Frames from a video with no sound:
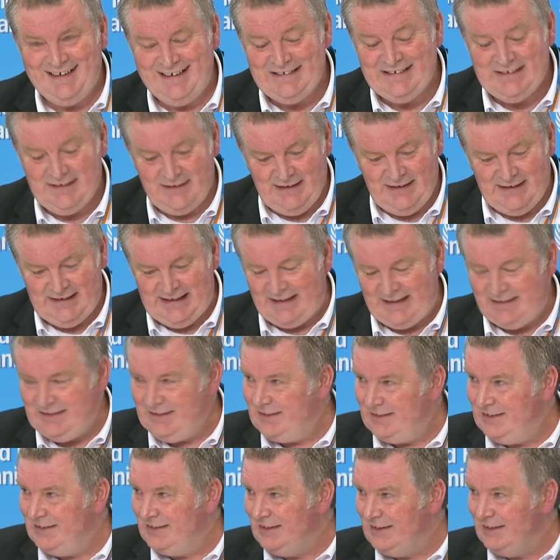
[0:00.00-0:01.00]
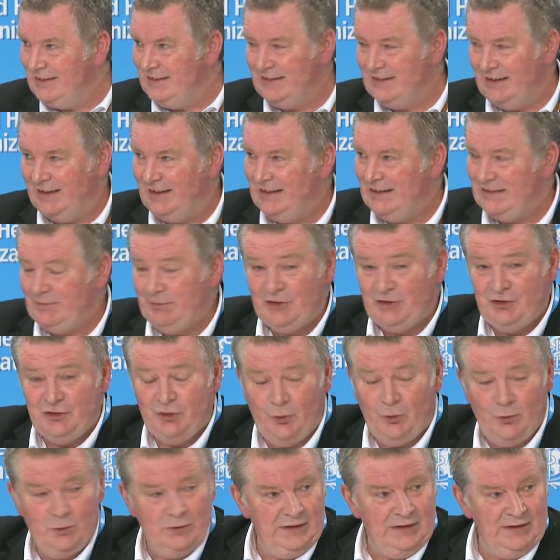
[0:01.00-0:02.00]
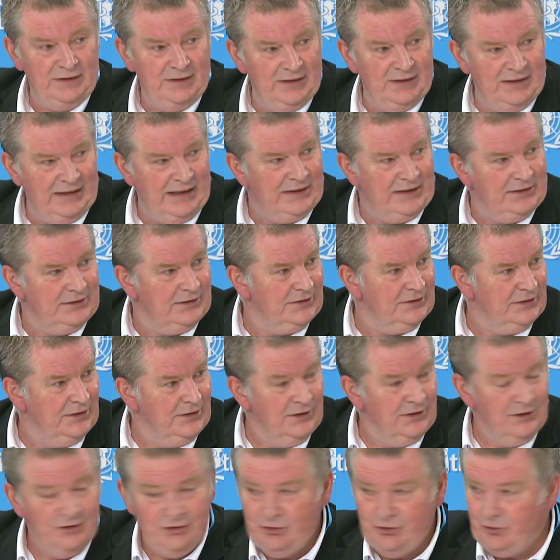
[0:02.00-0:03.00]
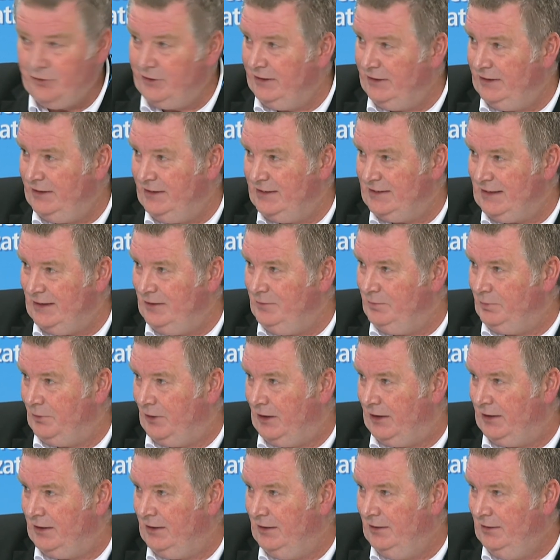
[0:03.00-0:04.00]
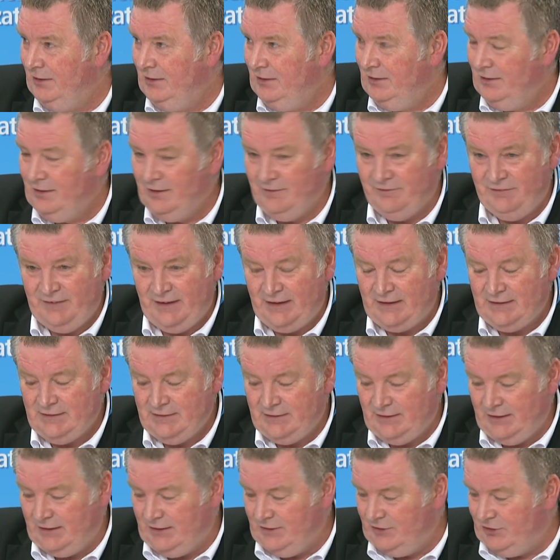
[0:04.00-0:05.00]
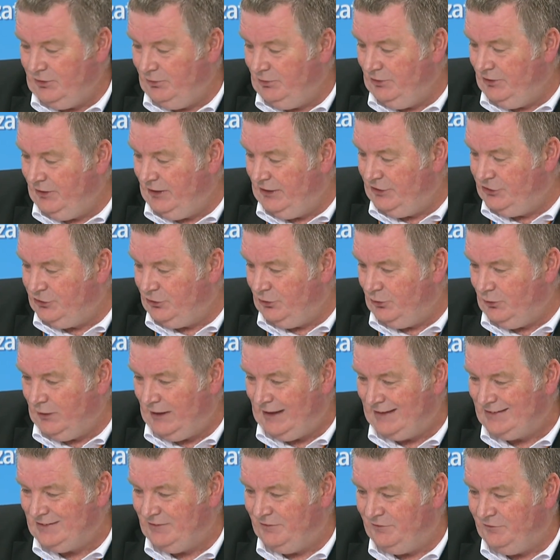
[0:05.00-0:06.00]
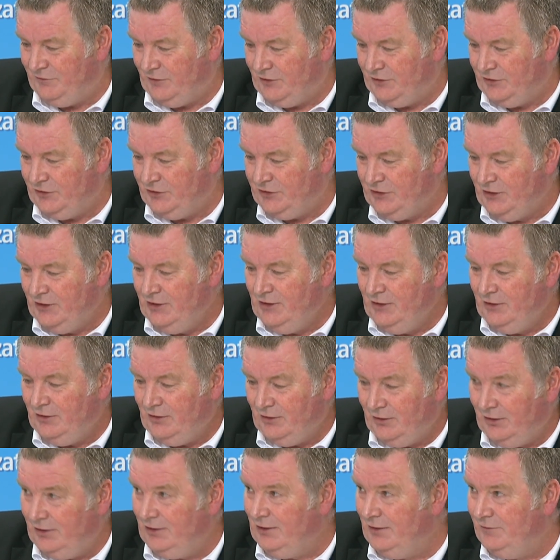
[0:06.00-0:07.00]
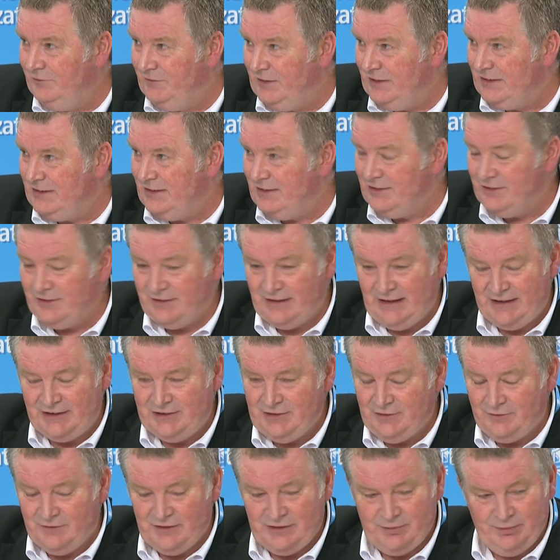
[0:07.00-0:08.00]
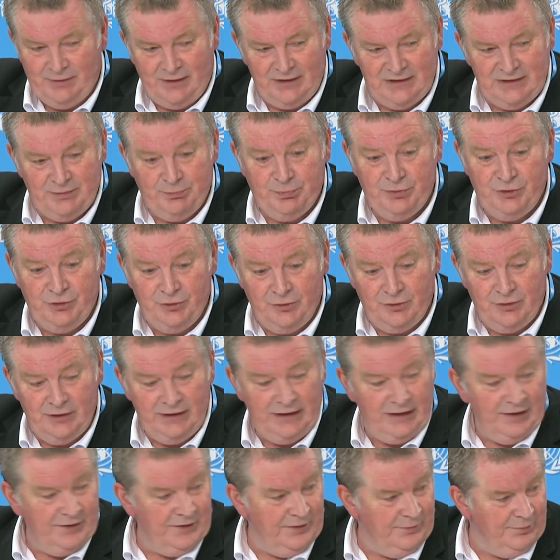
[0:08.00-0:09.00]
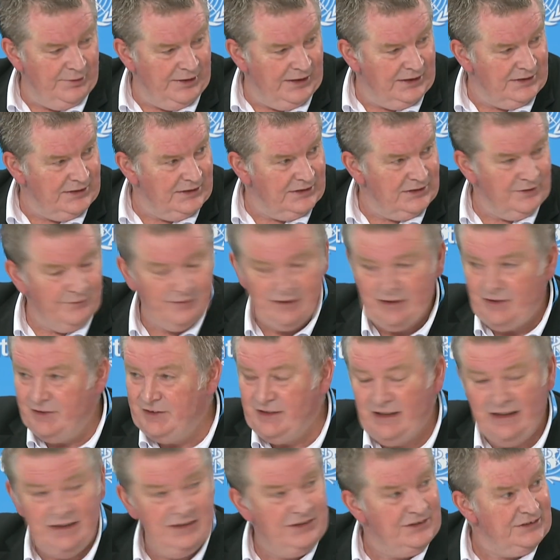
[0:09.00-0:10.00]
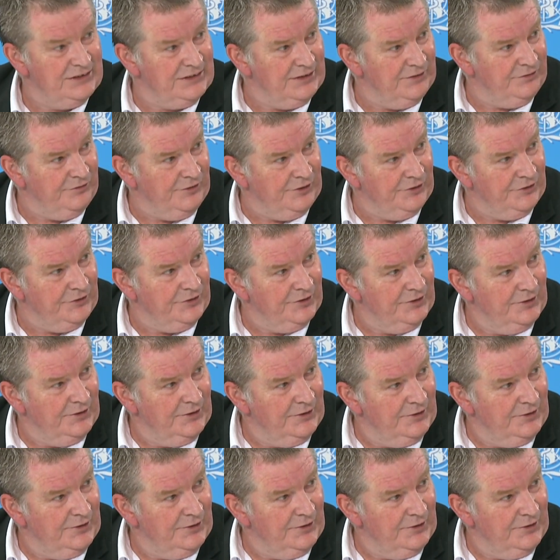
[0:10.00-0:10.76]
is a neglected disease, and it's been totally neglected during this outbreak. In fact, WHO had to fund all of this international response purely on the basis of a contingency fund.